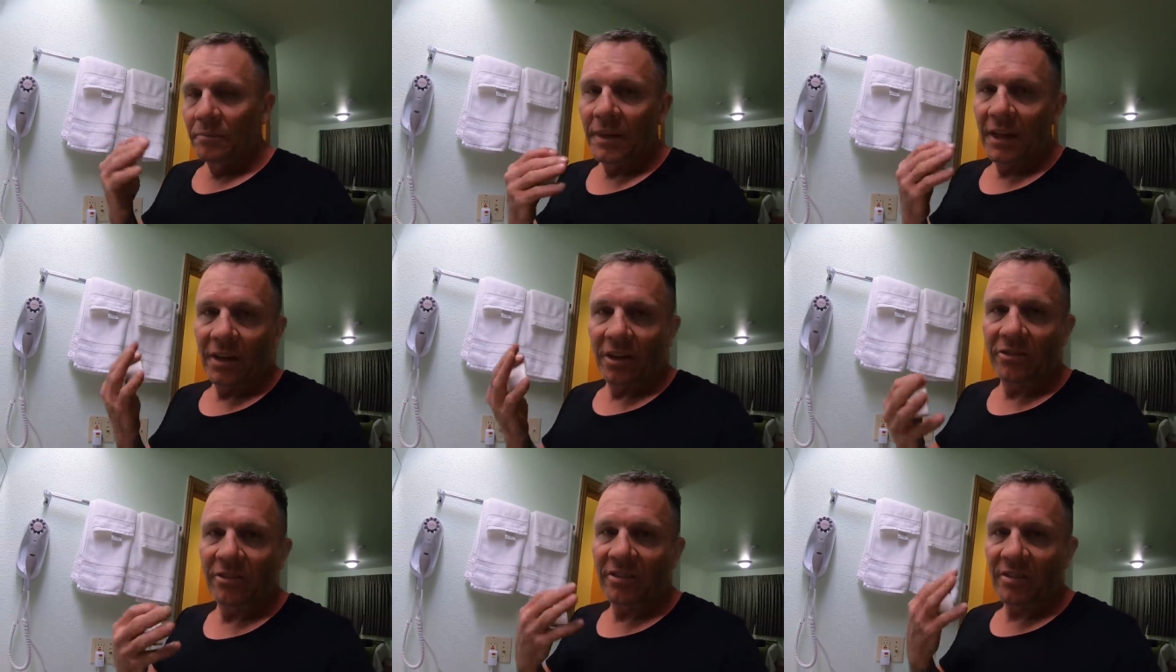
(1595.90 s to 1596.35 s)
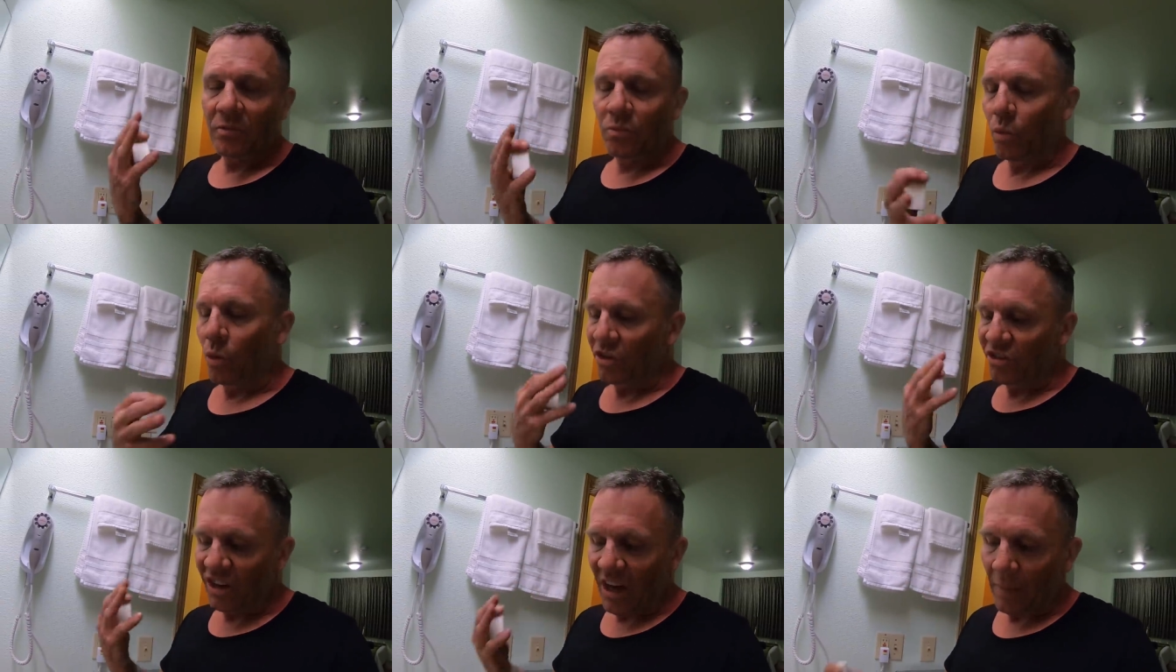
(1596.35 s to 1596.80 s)
gonna just
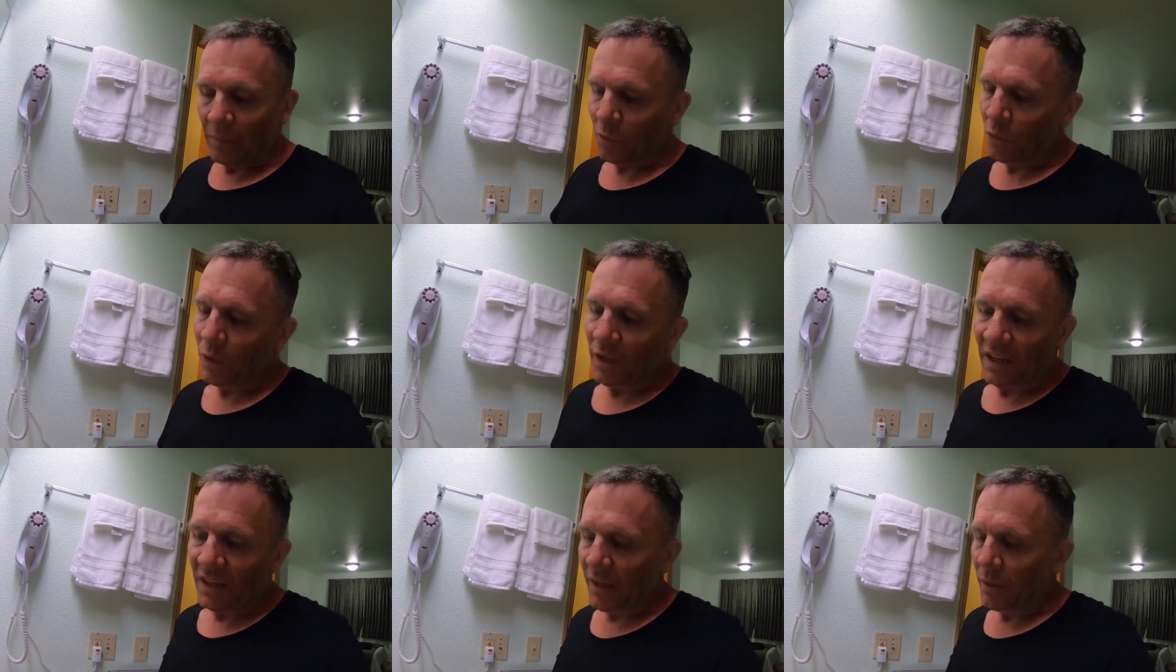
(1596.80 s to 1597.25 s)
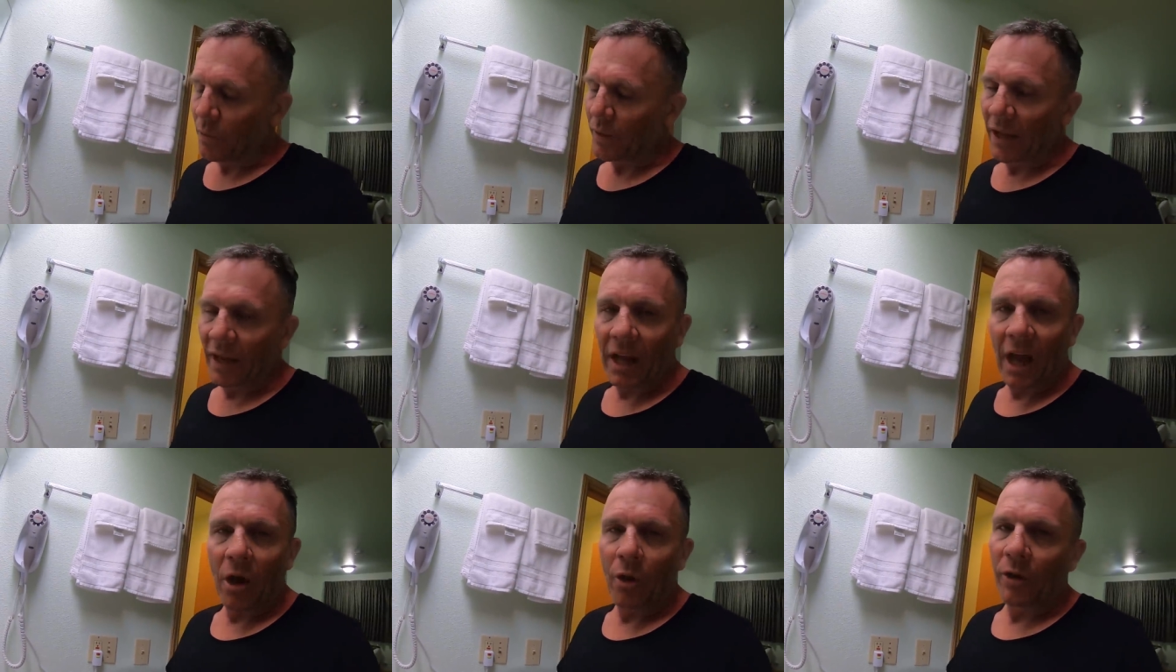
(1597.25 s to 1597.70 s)
wash up quickly, we're
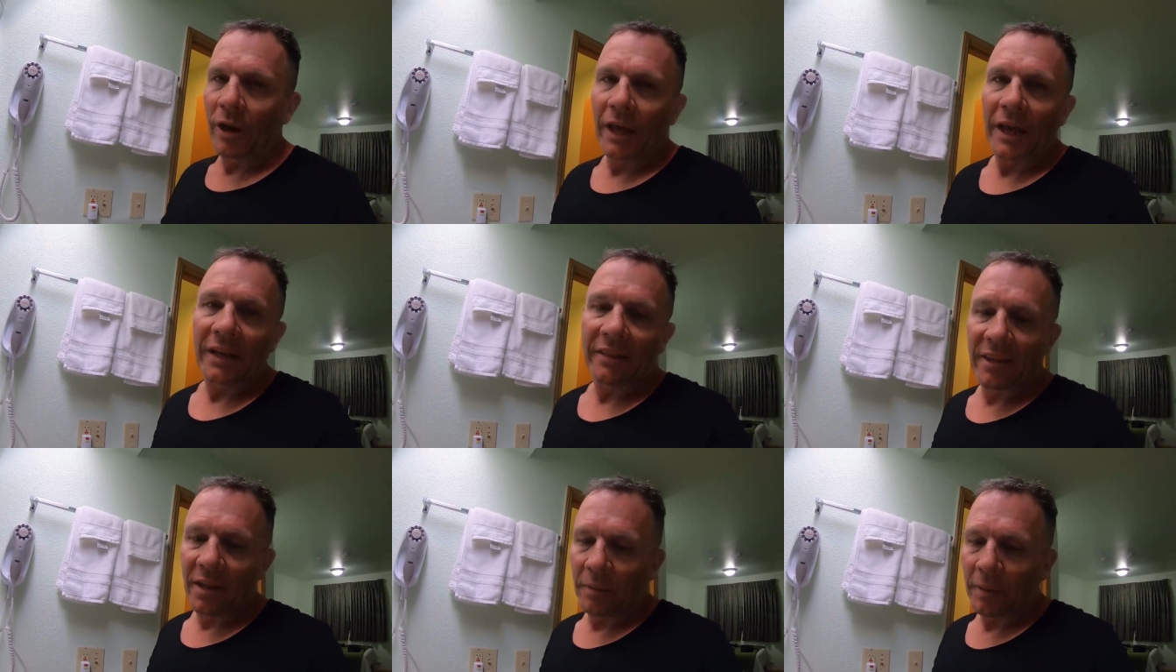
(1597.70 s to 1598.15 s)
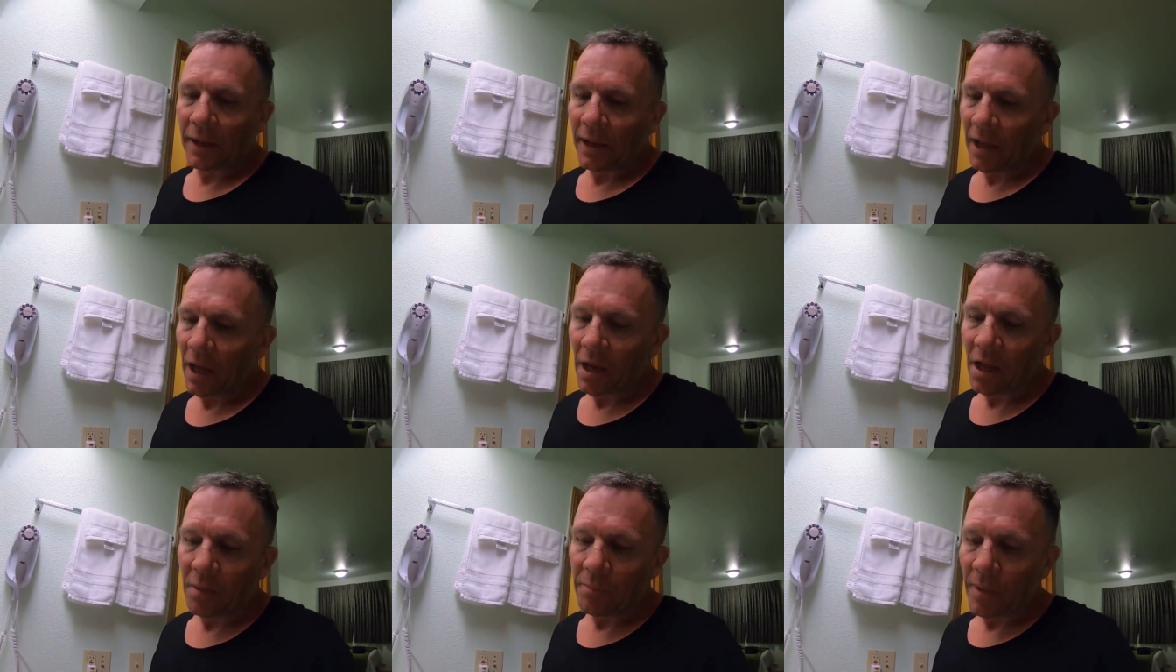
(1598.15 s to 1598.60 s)
gonna go and eat, then I'm
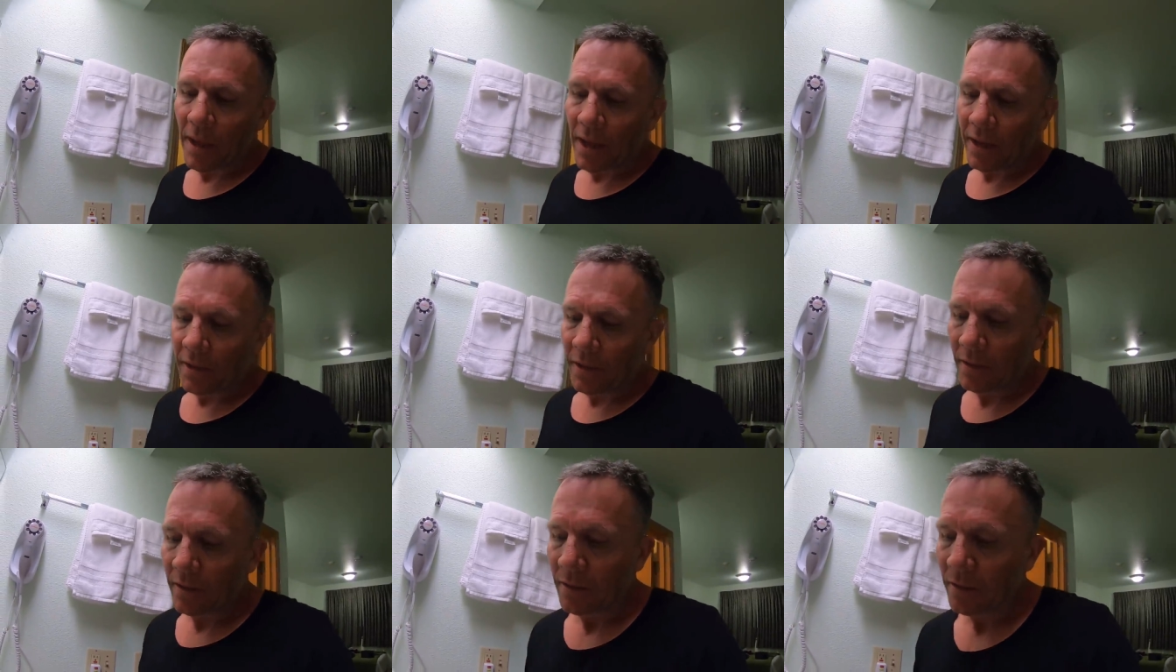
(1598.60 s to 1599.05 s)
gonna go to bed.